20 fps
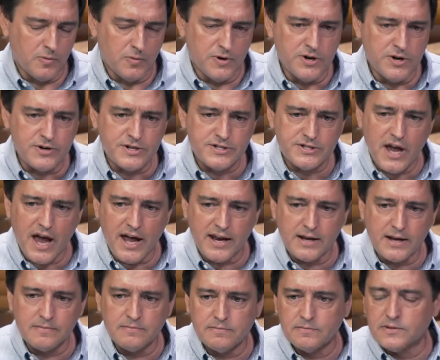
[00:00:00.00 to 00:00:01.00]
When you're
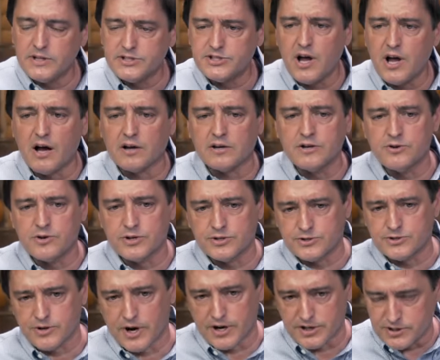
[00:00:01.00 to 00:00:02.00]
designing, let's talk new
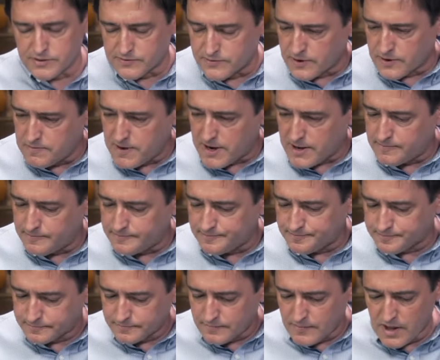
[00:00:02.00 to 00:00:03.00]
construction for a minute.
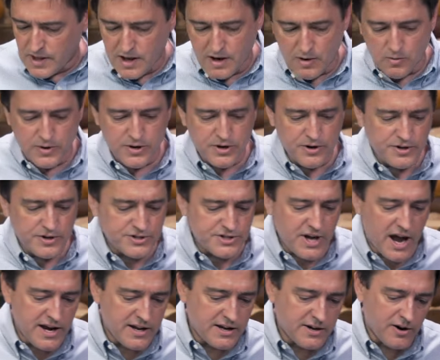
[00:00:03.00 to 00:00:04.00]
When you're
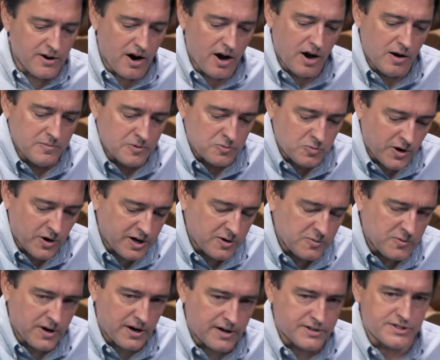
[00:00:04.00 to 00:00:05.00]
designing your home and
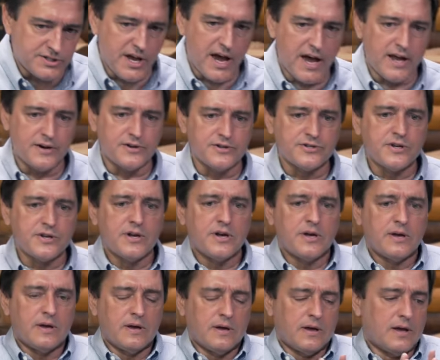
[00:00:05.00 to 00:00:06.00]
working with our designers,
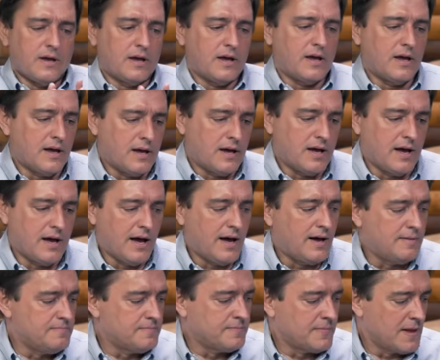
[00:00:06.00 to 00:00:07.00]

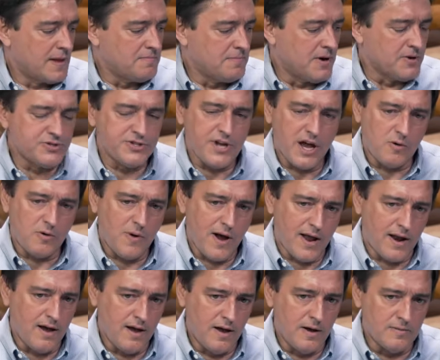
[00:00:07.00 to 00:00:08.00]
um, most
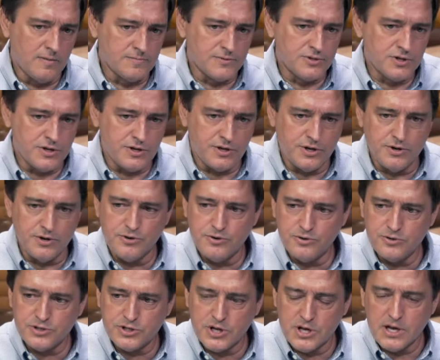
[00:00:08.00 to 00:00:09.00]
Satterwhite homes
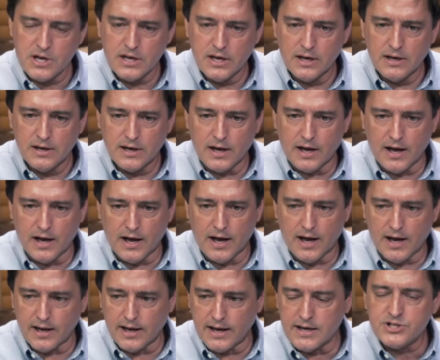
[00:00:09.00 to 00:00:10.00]
use
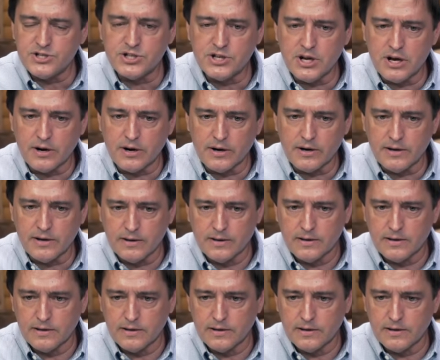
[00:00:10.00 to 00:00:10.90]
uh, engineered